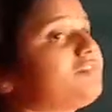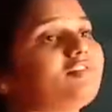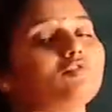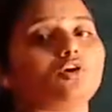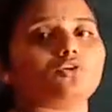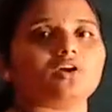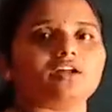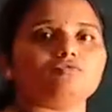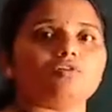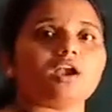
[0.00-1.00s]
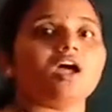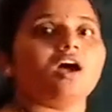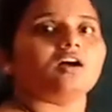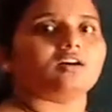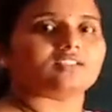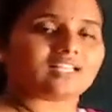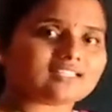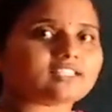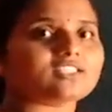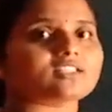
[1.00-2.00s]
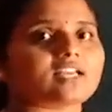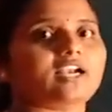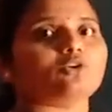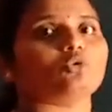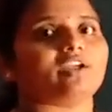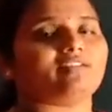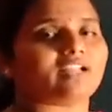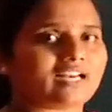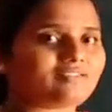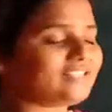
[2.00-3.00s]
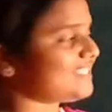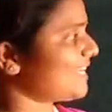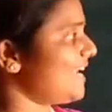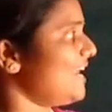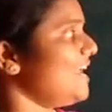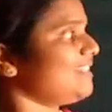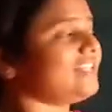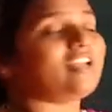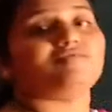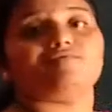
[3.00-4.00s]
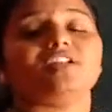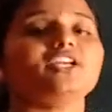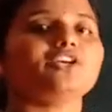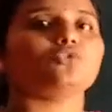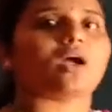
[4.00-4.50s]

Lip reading: you want to convert Celsius scale to Kelvin scale, then we need to